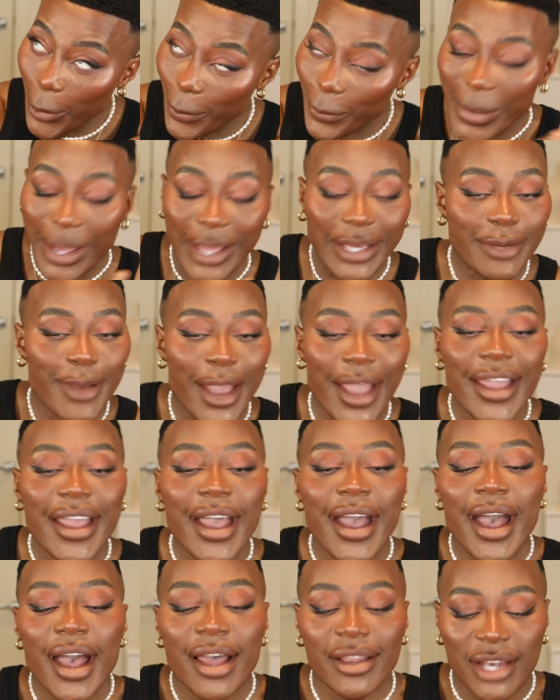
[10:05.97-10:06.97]
But anyway,
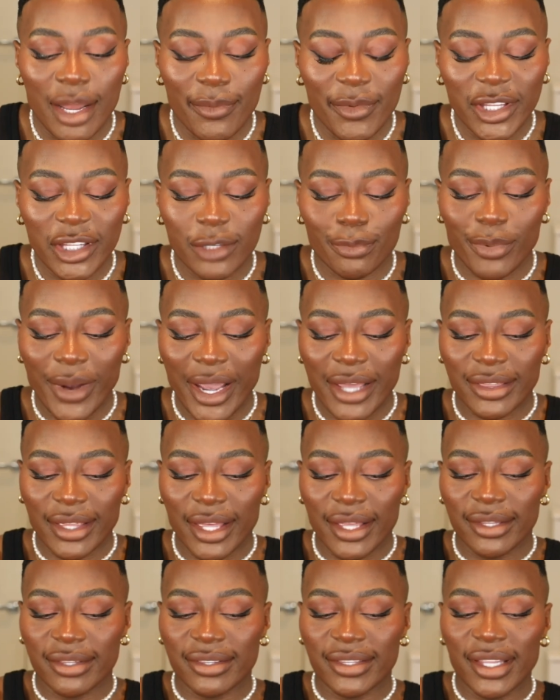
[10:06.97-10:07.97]
let me spray
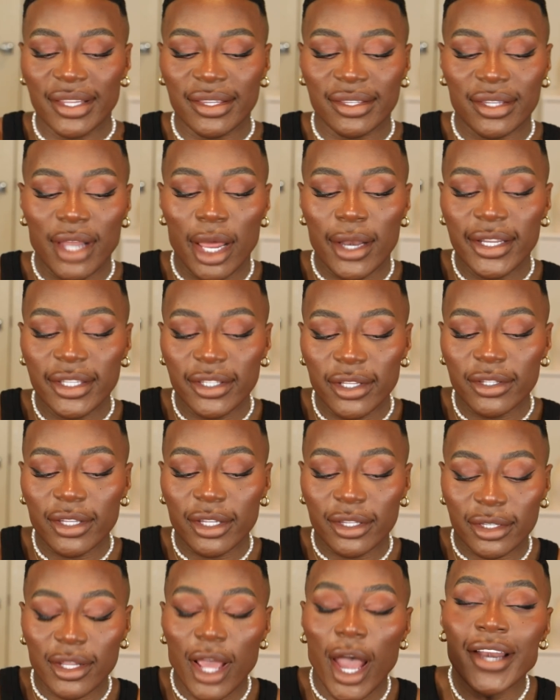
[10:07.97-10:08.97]
this. I need to
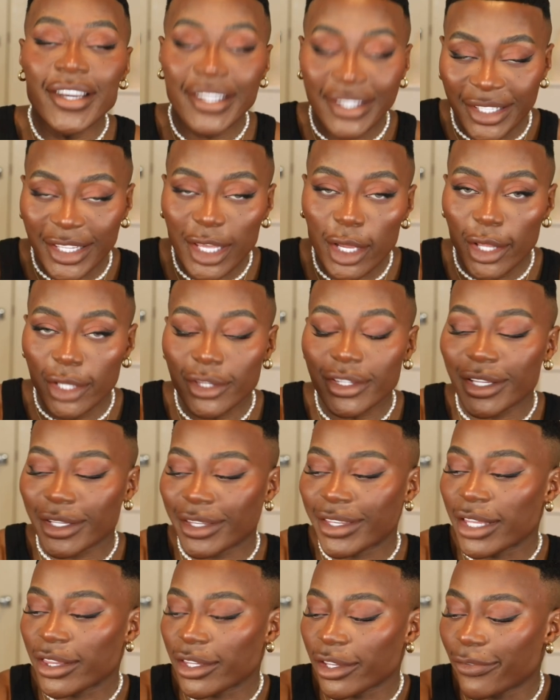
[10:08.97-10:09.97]
get
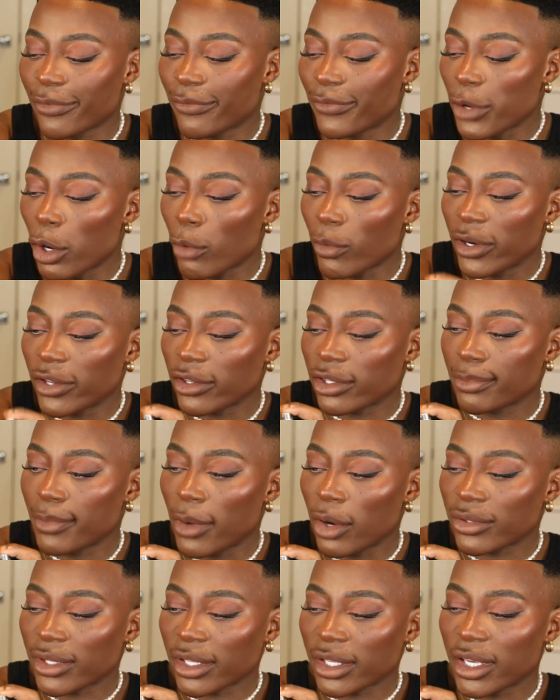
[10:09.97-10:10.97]
the feel what it
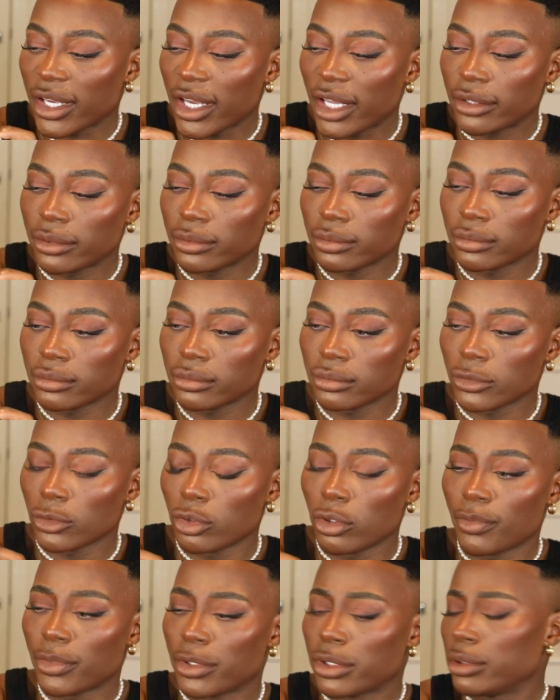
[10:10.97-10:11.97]
smells like again.
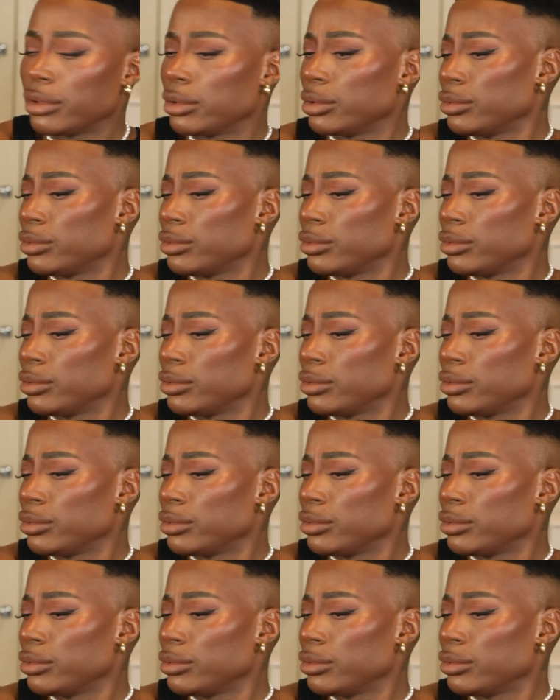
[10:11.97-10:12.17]
Oops.